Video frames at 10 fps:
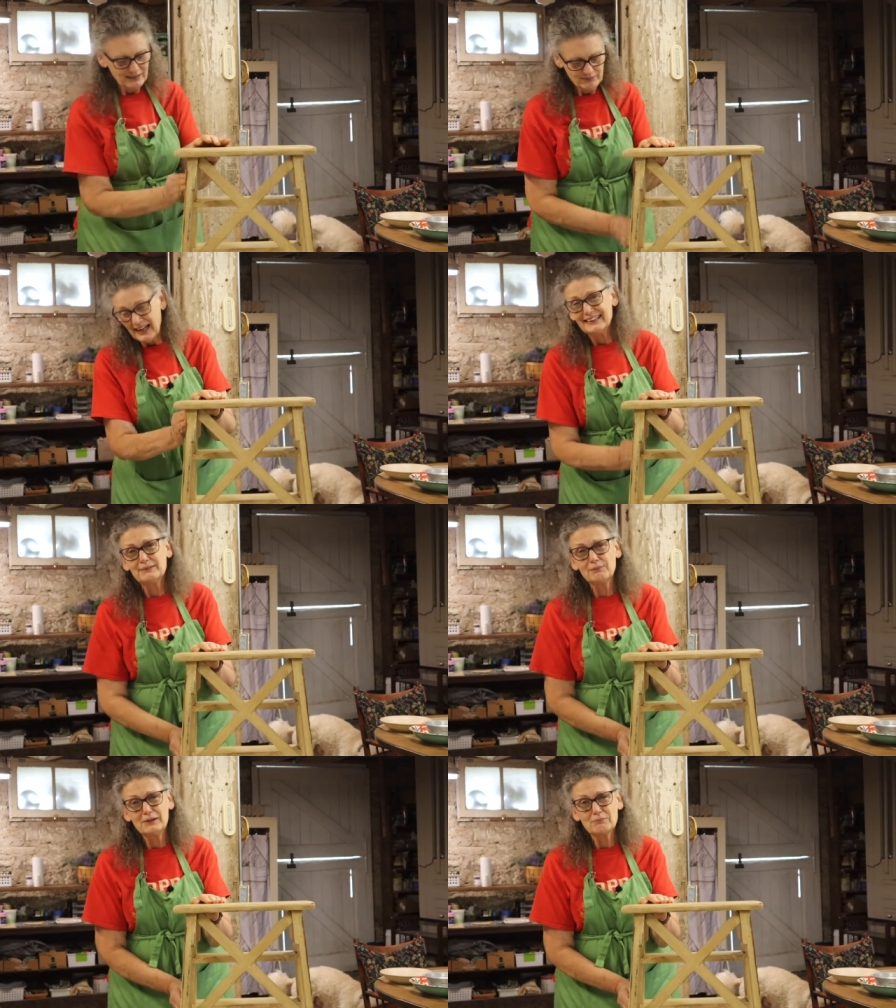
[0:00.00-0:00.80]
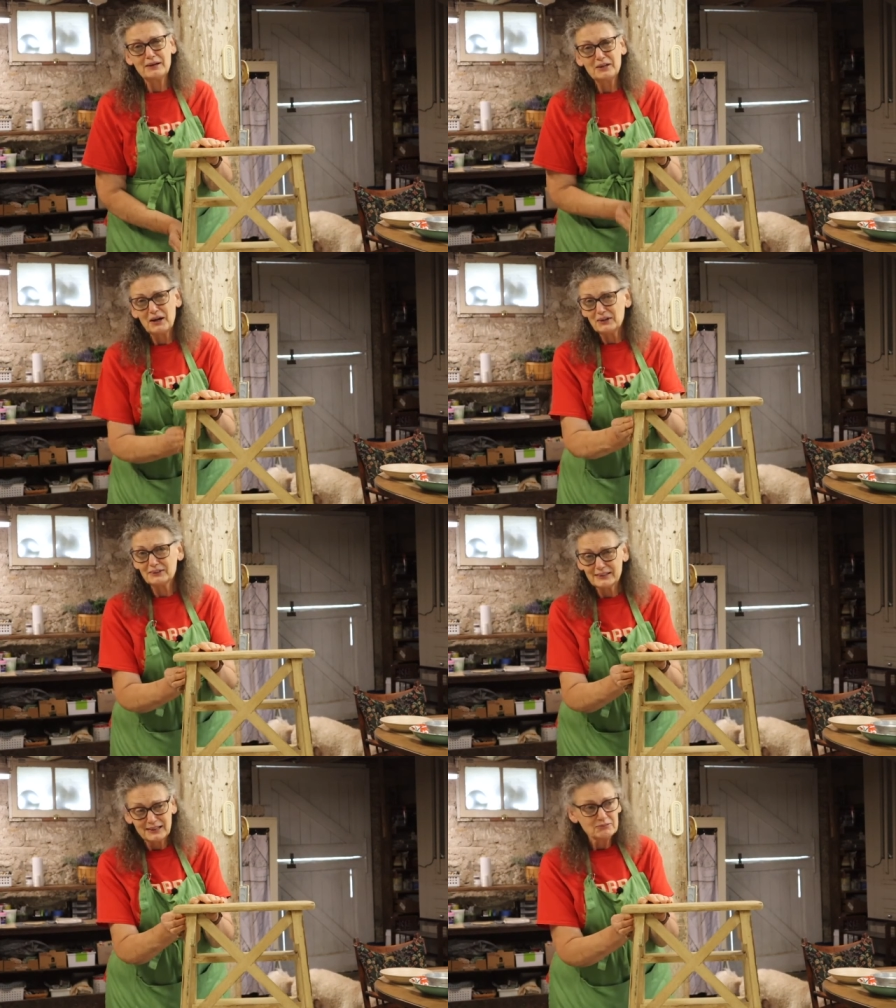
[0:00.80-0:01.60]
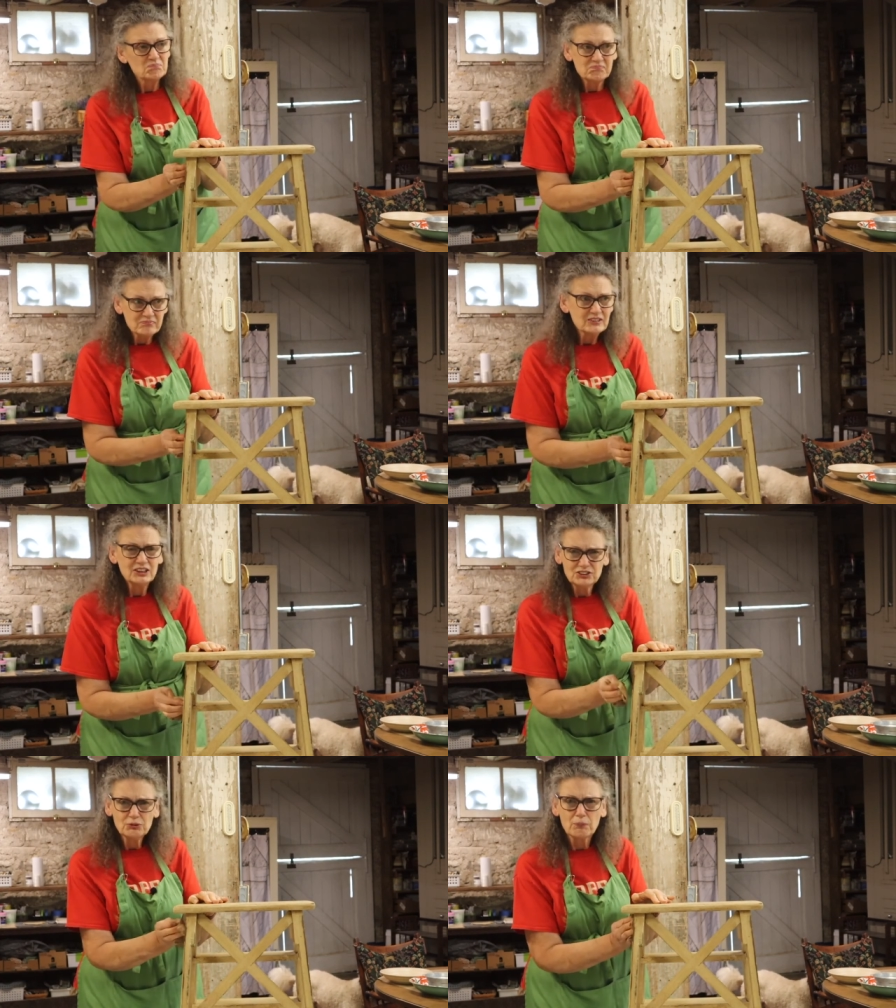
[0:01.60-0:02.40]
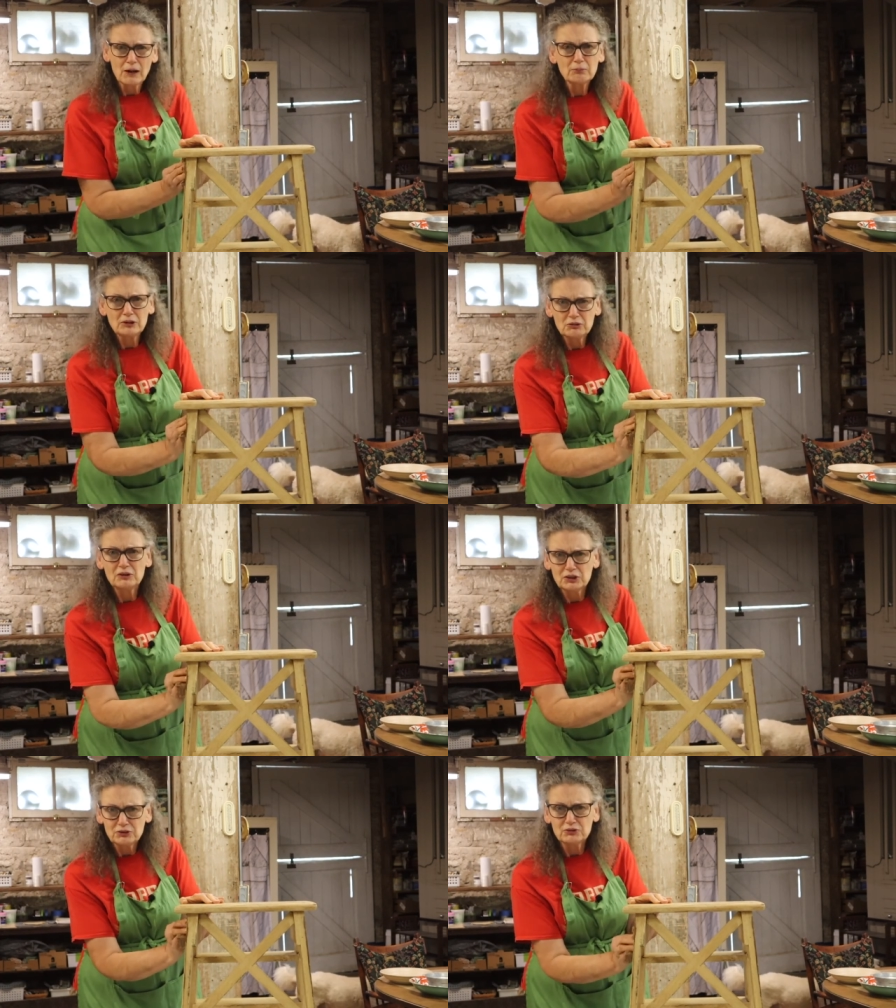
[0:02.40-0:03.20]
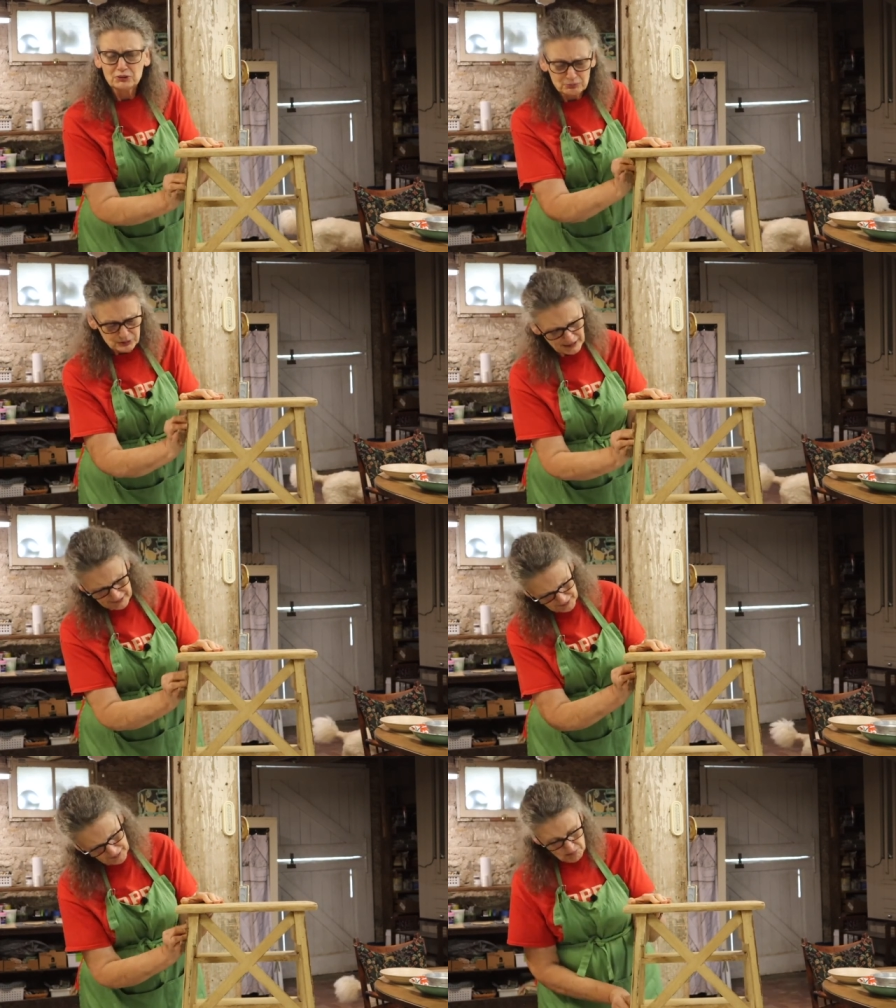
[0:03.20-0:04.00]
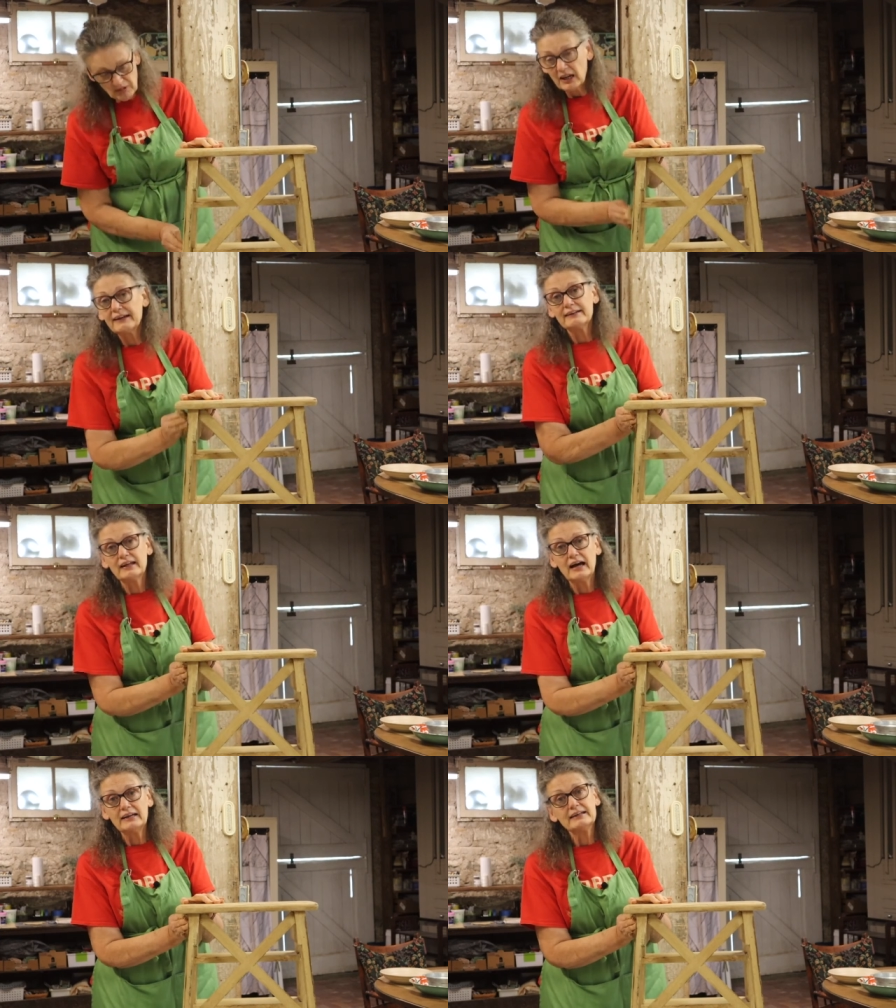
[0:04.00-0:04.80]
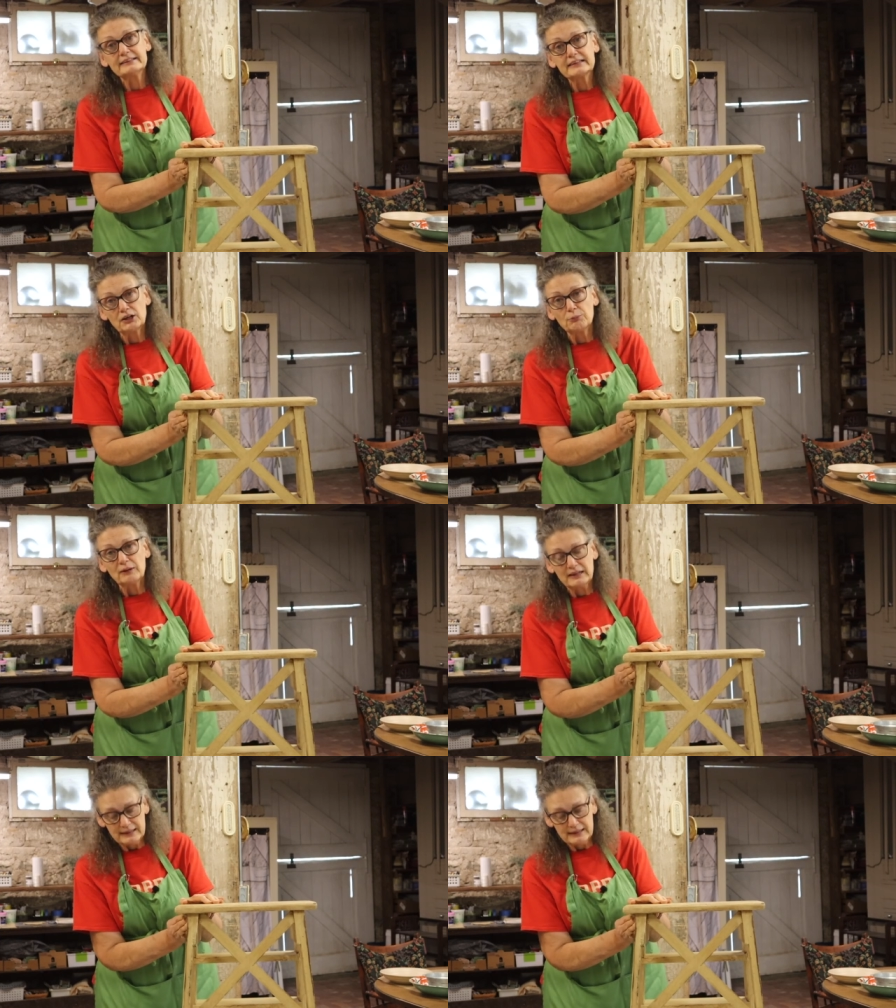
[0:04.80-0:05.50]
husband and my daughter said, you should probably do a YouTube channel. I'm not gonna lie, that scared me to